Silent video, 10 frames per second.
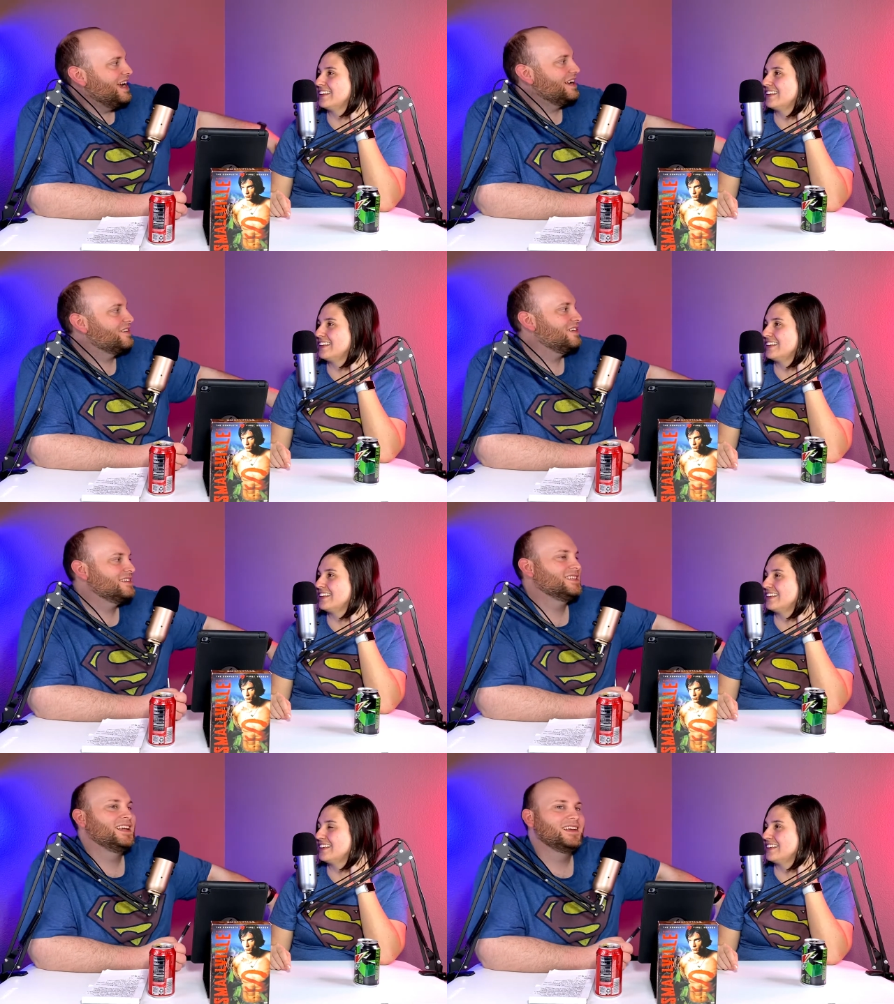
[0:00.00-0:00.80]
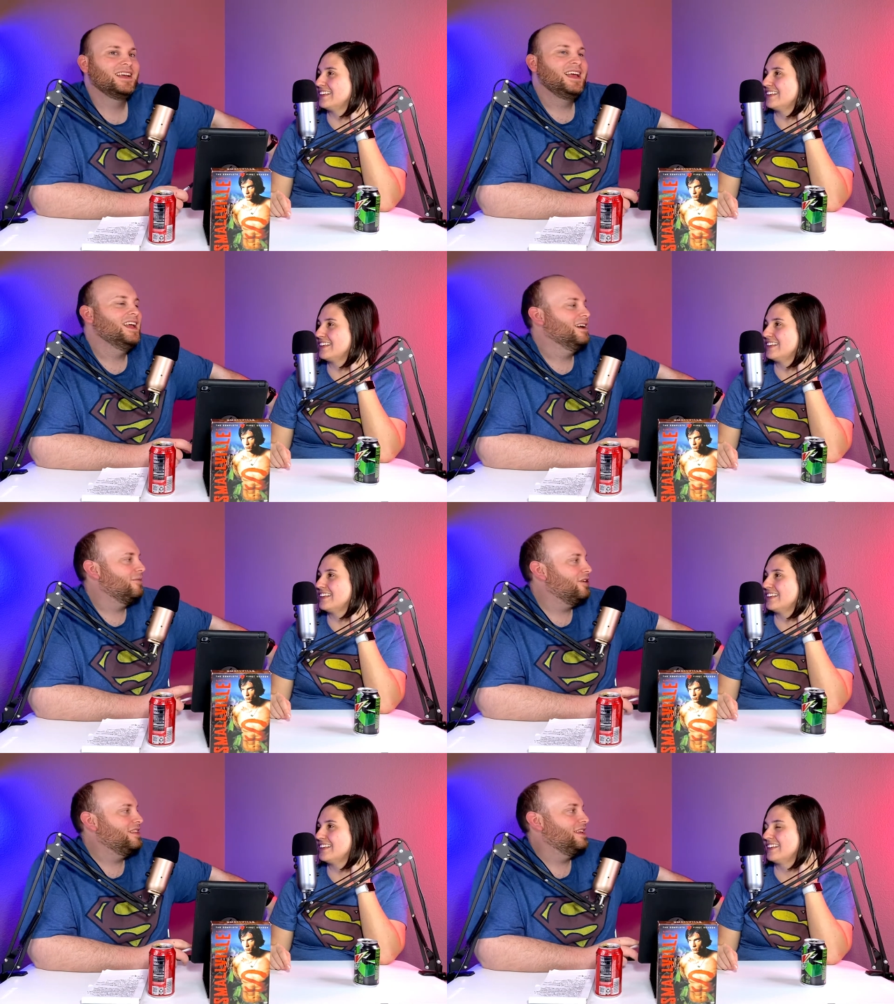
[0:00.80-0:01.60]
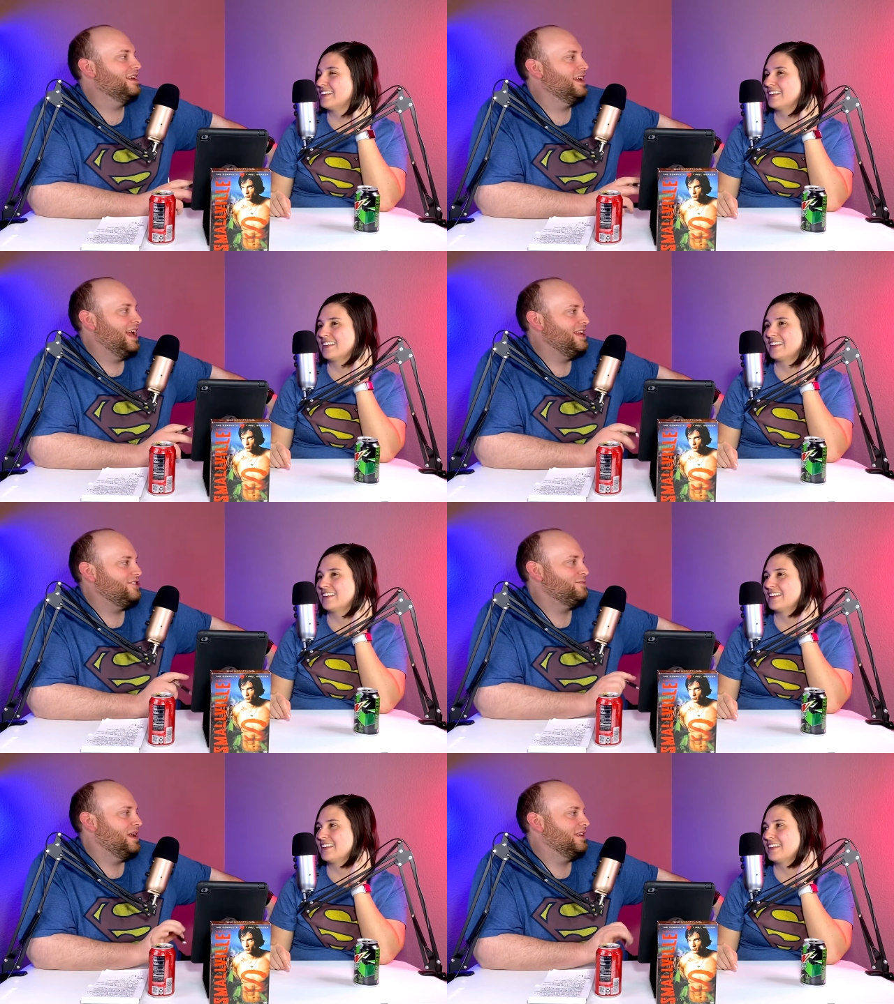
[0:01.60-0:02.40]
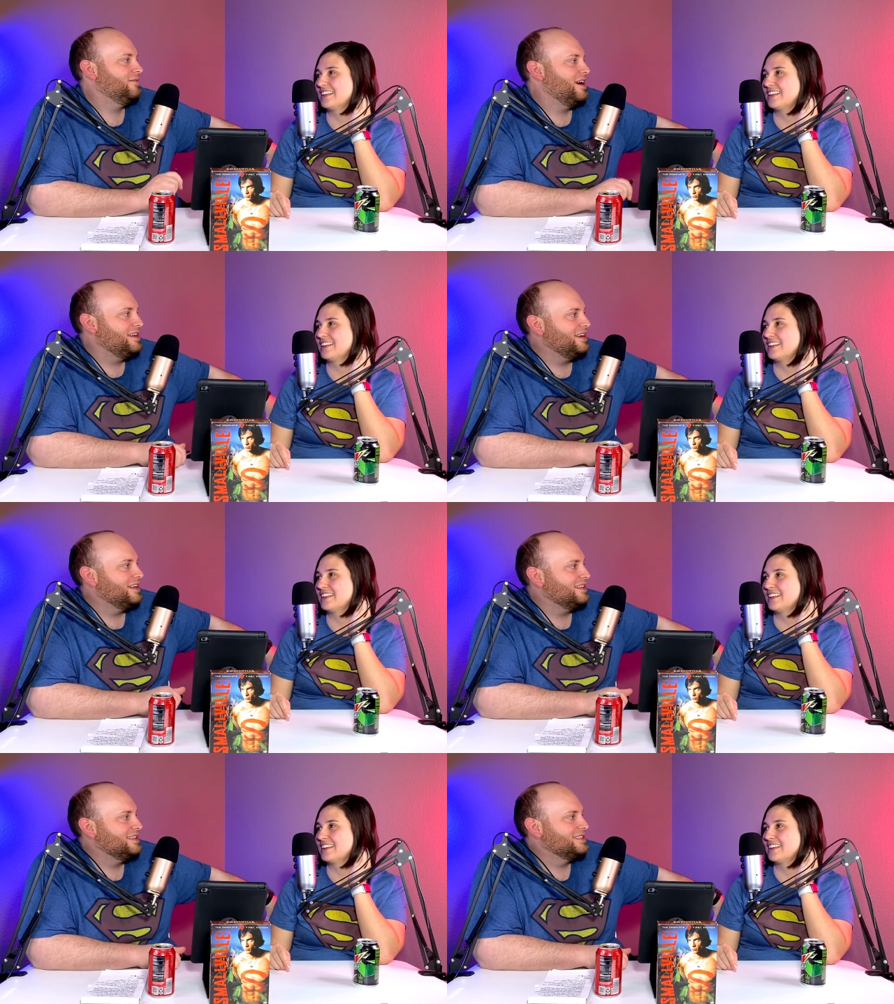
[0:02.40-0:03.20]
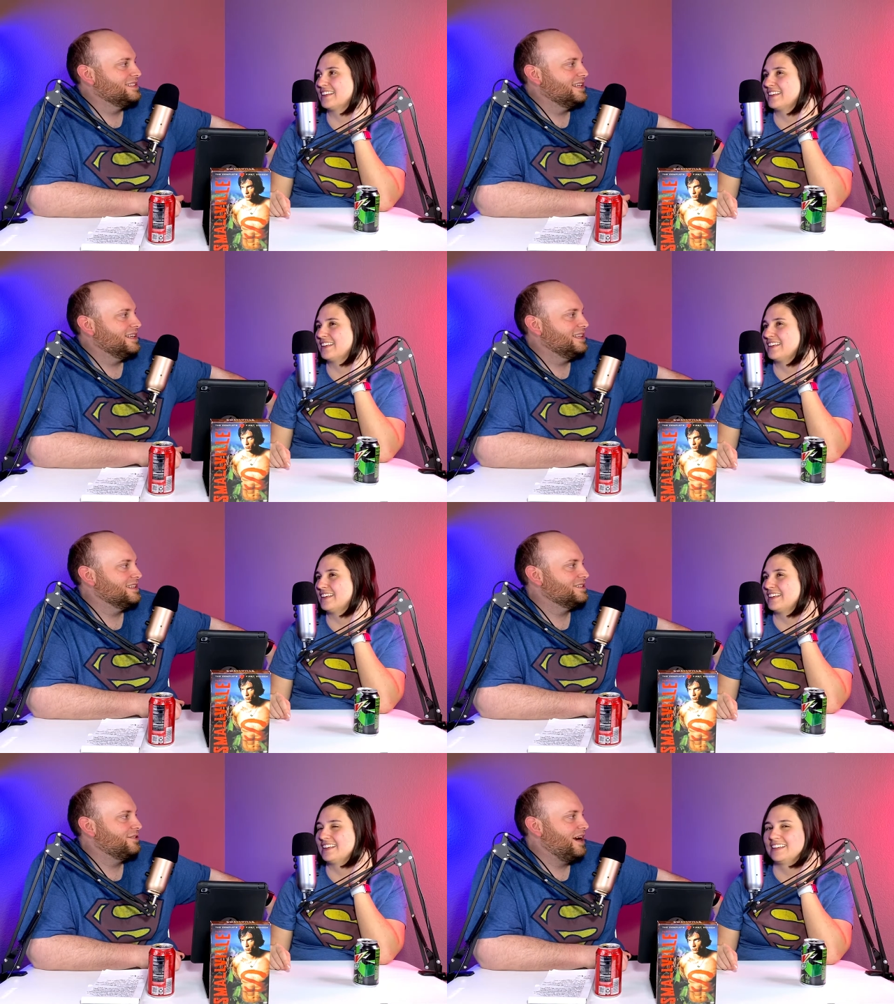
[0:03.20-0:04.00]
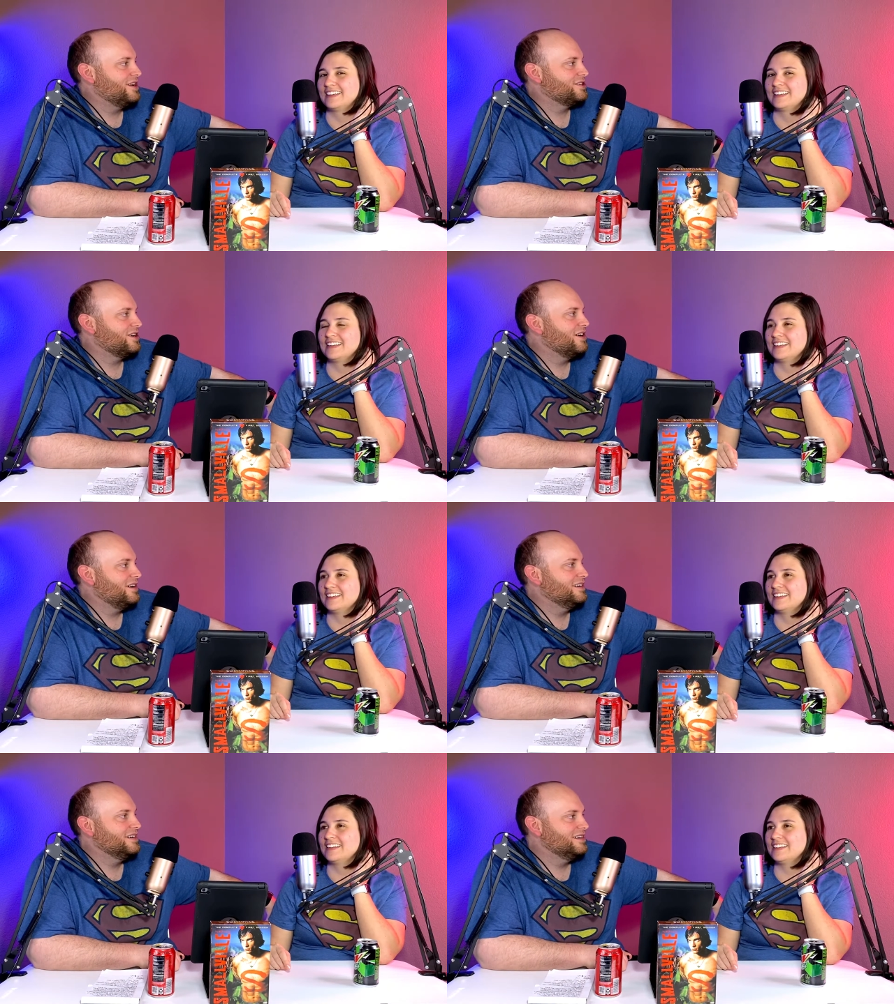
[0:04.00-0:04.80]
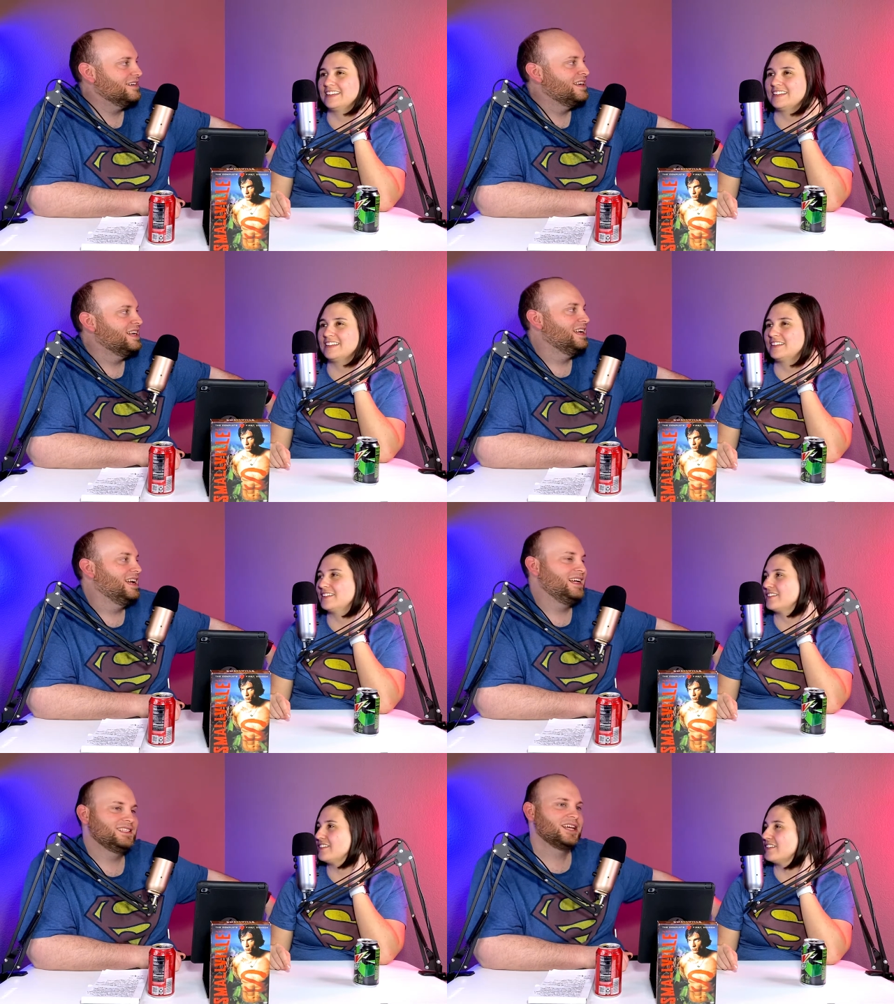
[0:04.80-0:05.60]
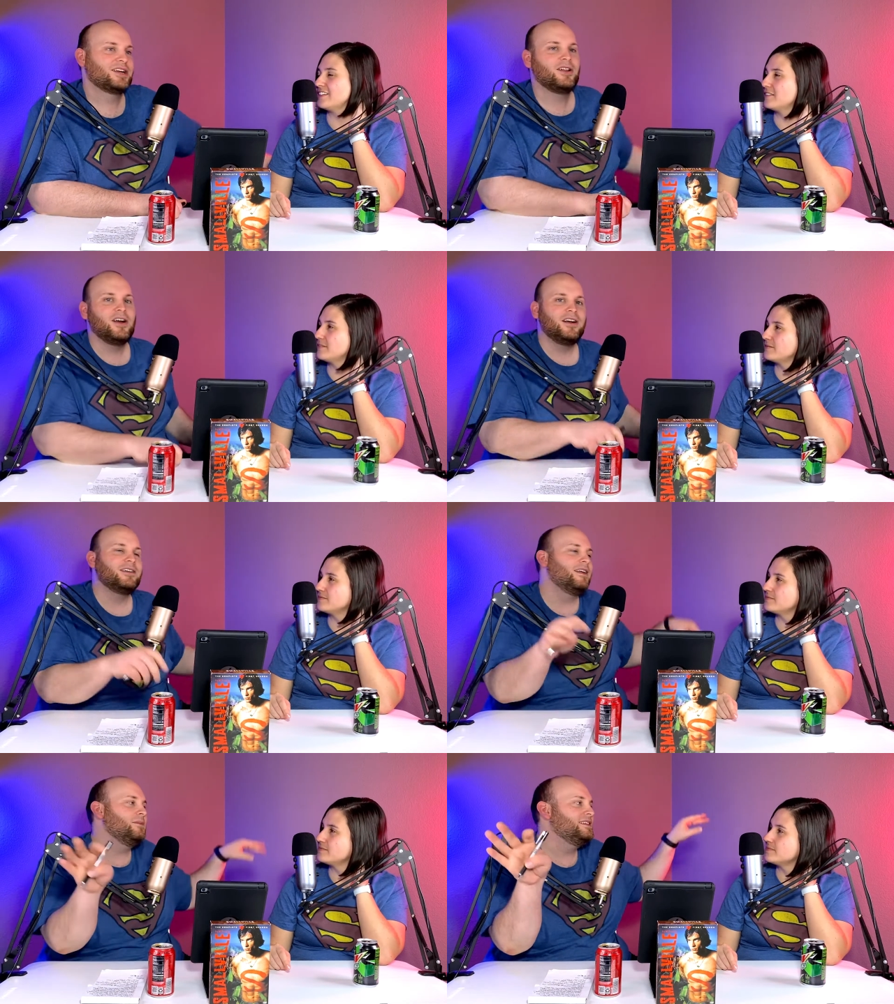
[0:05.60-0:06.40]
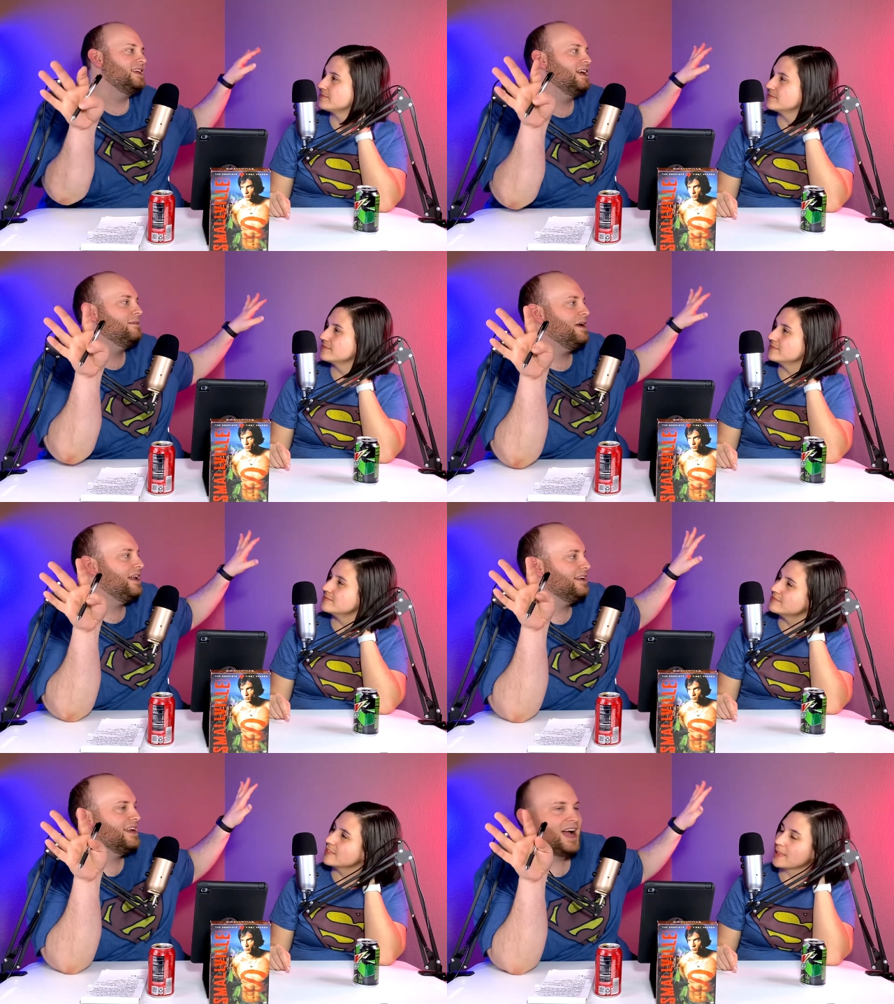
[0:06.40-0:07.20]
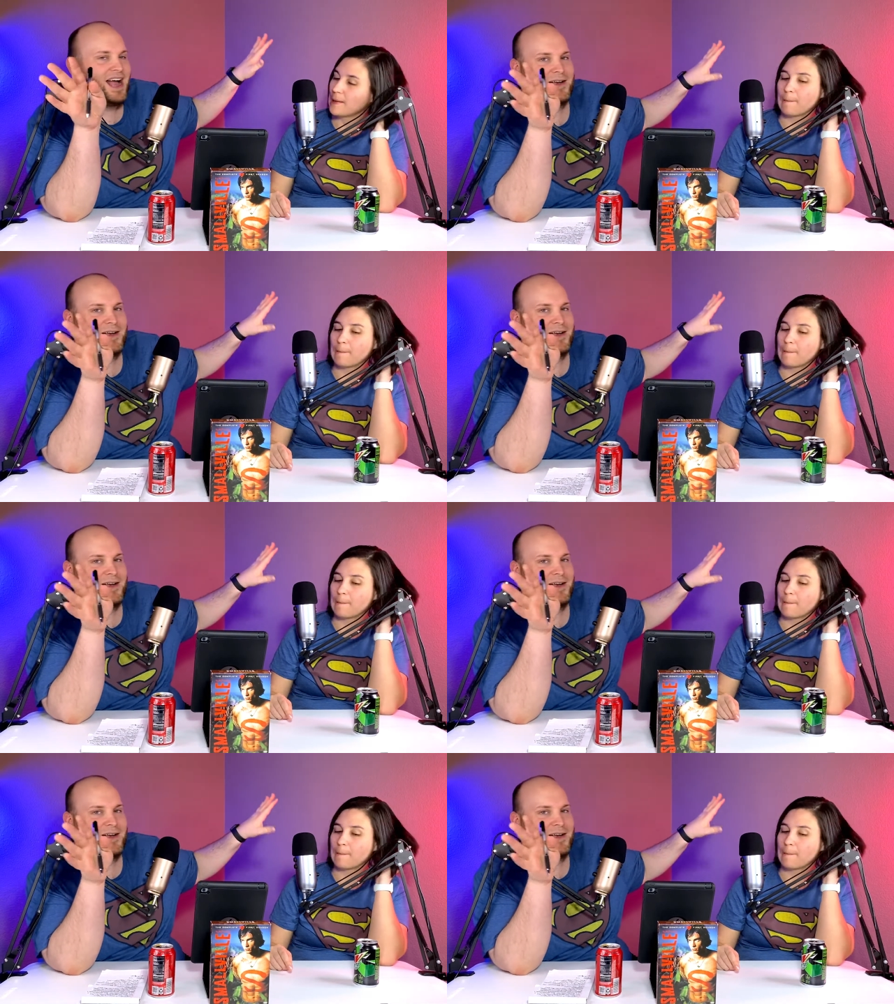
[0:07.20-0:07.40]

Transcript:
Speaker 1: And Clark's like, what the H, man? Why you got this uh, this crashed car in here? And he's like, Clark, let me tell you about a guy